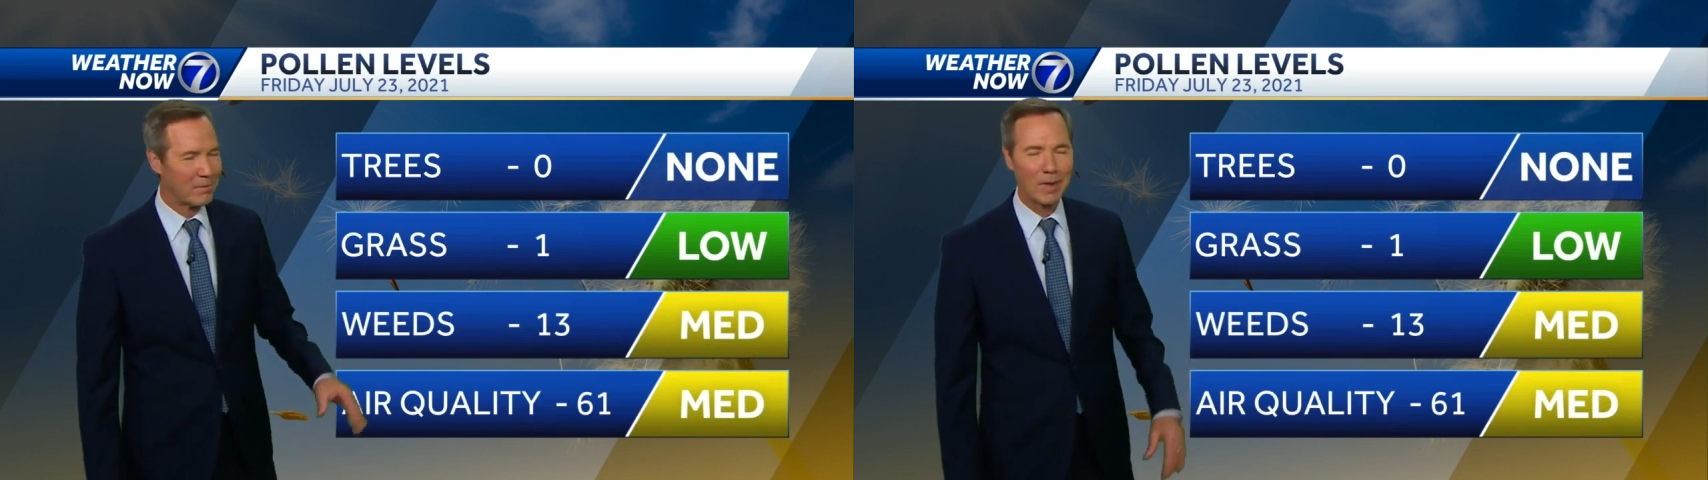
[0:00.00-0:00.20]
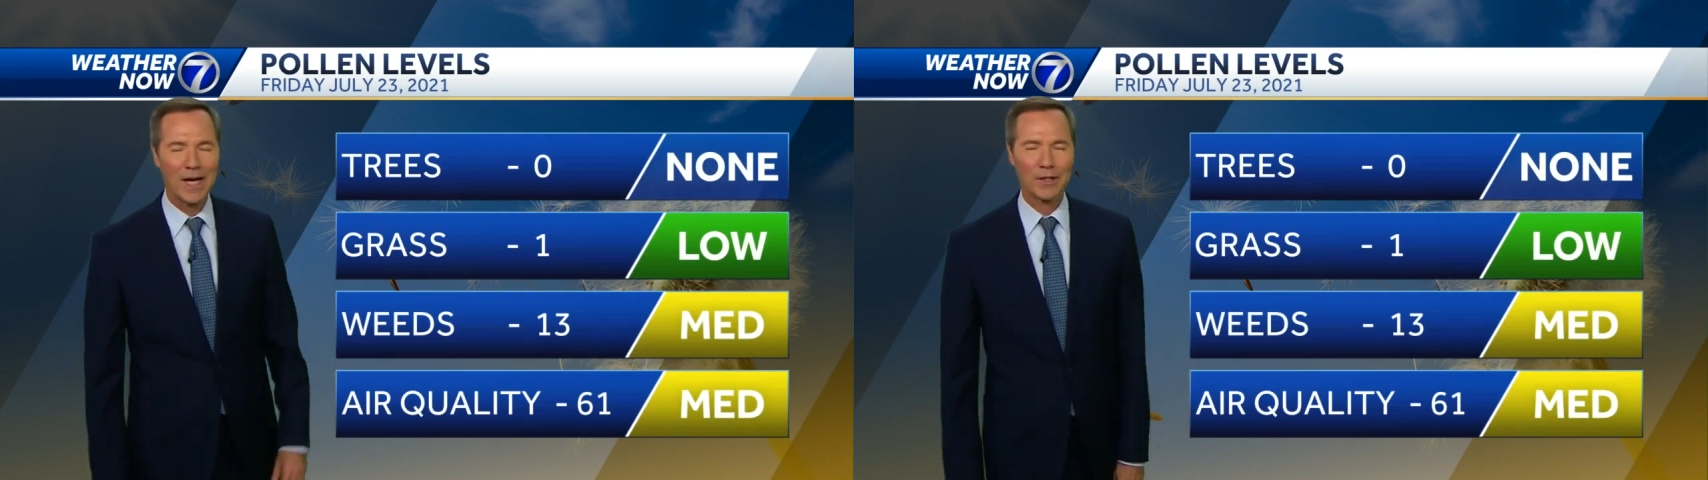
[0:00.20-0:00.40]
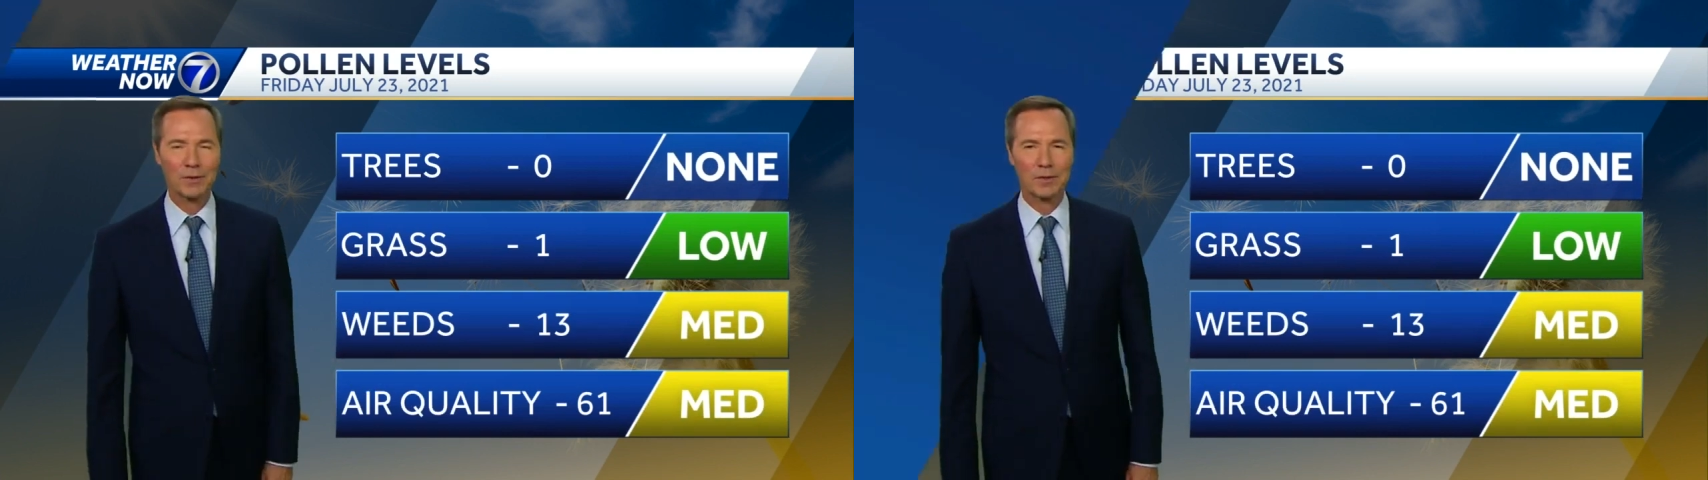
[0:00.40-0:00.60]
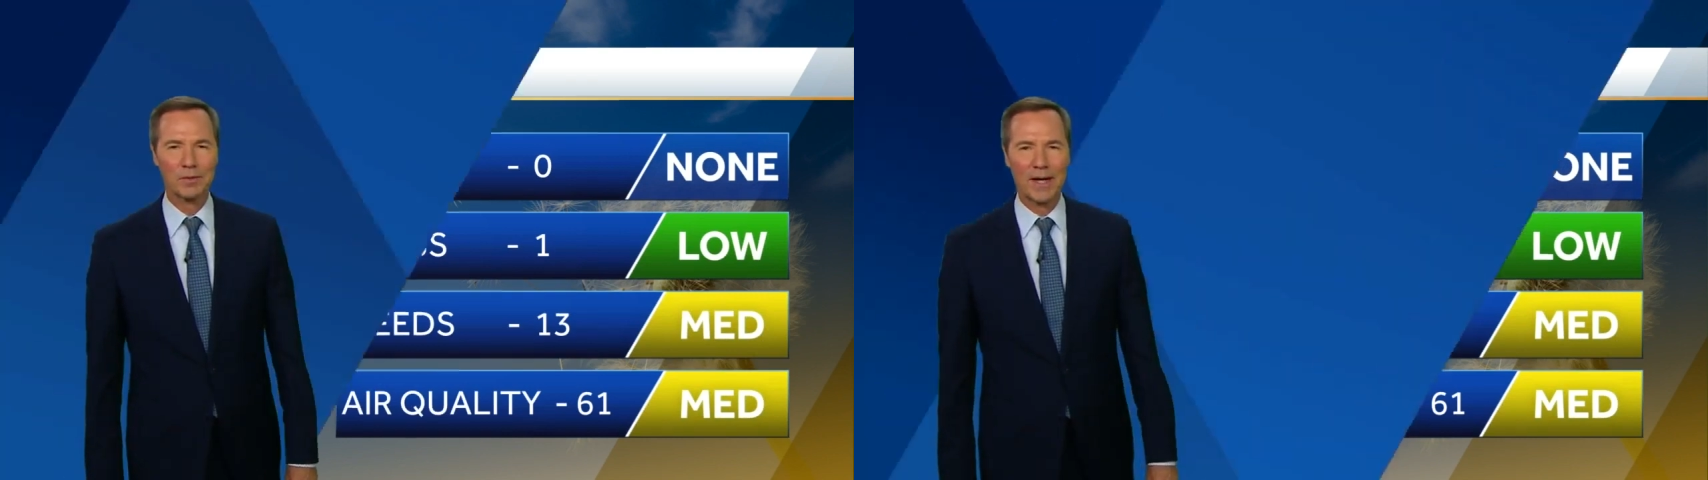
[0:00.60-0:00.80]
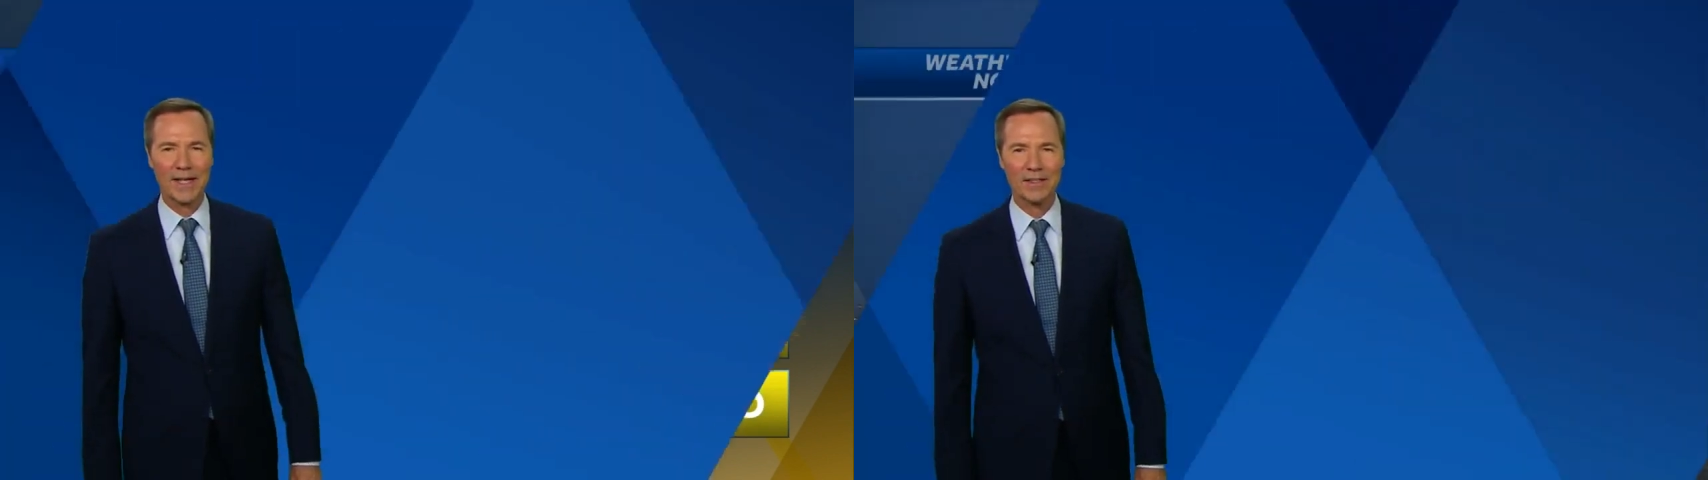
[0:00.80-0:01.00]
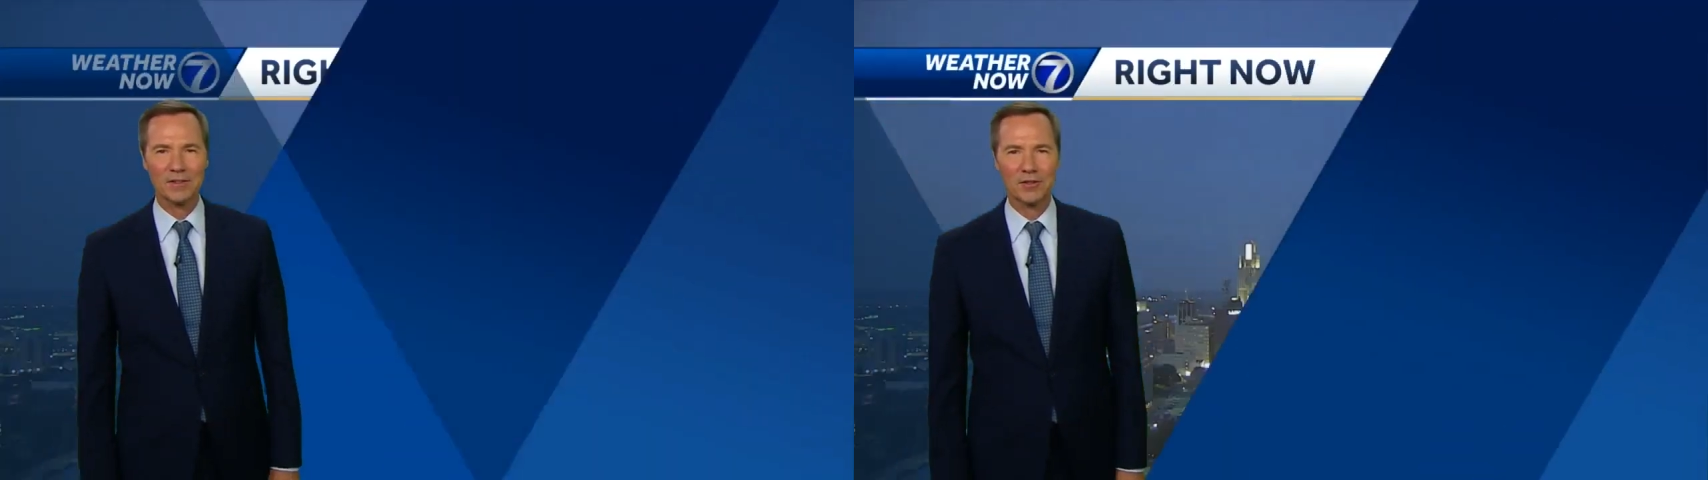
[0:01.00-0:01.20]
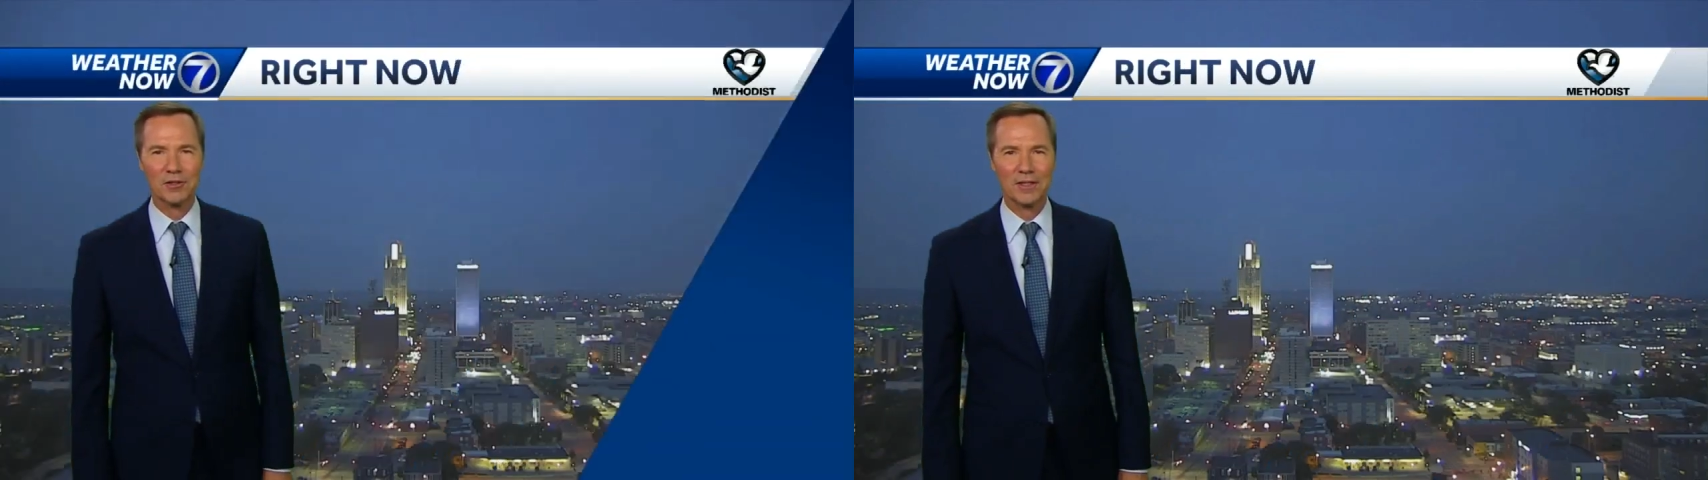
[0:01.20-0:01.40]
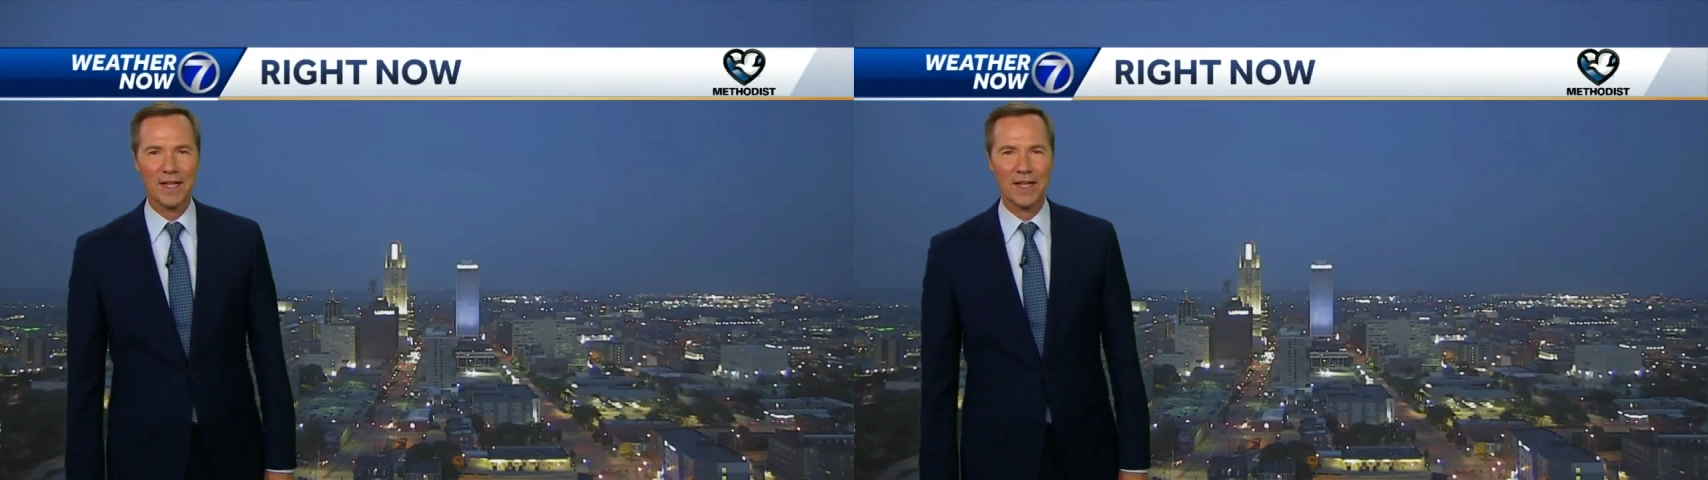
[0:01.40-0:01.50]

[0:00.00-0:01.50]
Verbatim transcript: moderate range.